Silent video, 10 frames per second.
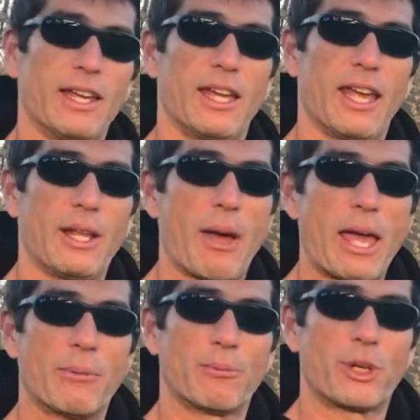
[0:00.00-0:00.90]

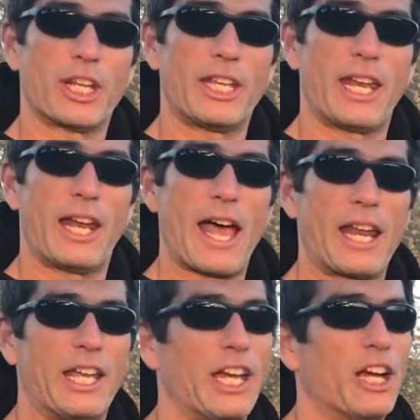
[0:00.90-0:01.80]
Anyway, we're going to get it
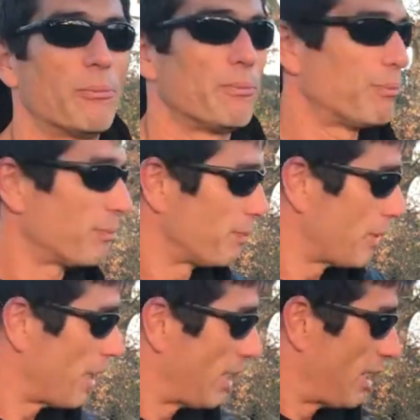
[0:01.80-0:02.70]
out of here.
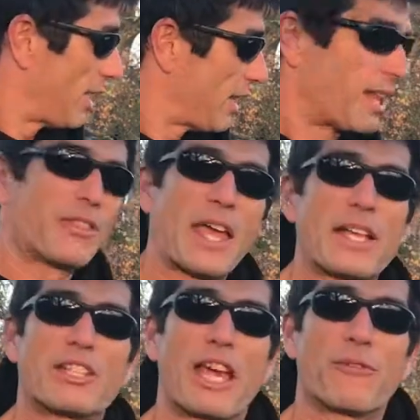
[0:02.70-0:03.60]

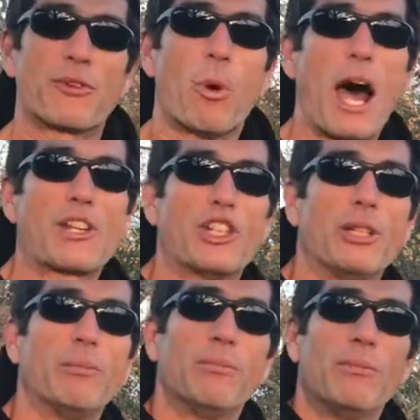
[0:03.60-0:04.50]
Thanks again for
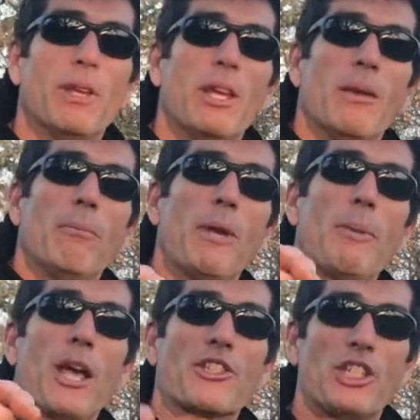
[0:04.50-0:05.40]
watching.
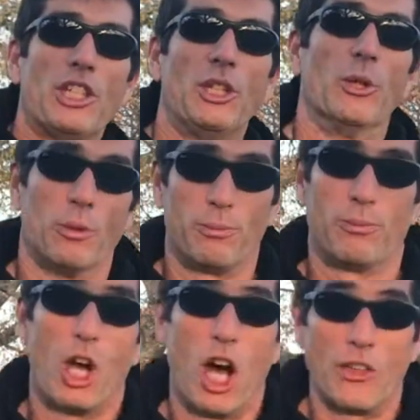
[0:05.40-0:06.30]
Maybe I'll see you
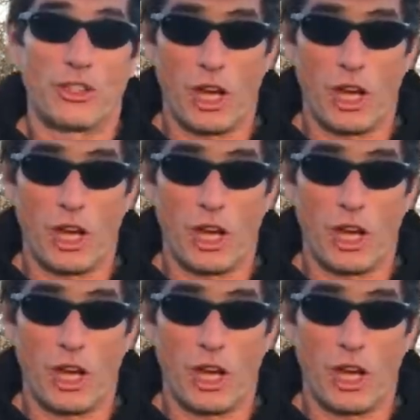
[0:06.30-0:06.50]
on the